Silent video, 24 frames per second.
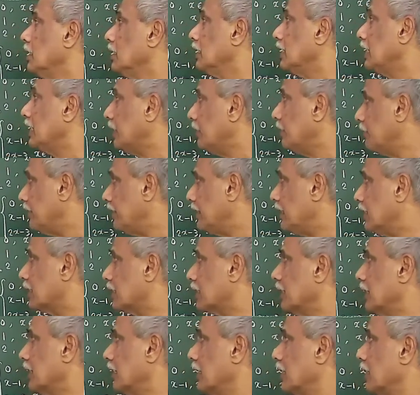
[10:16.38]
given
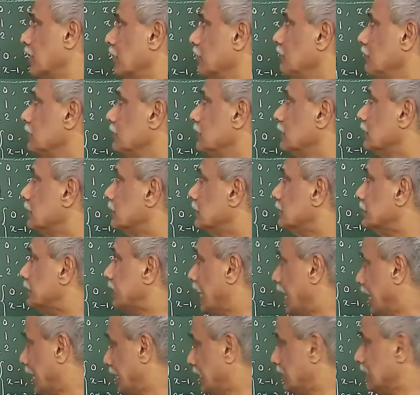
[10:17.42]
curve
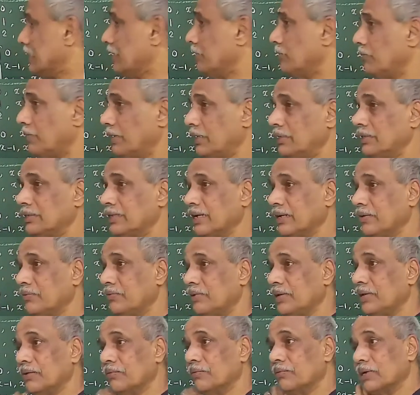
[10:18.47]
than the one that we
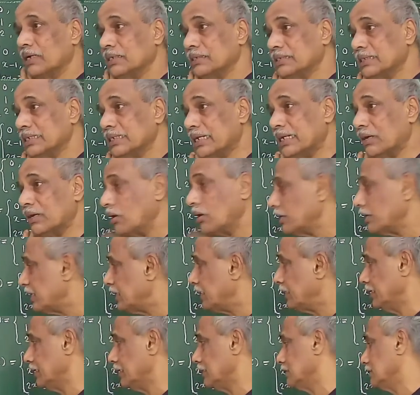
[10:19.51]
have considered
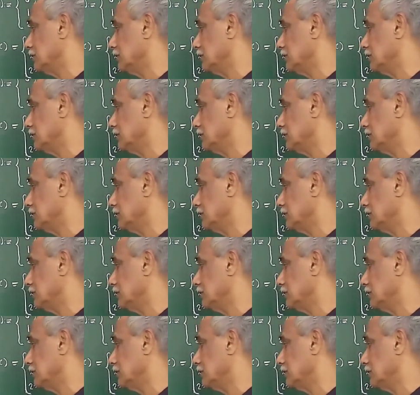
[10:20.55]
already.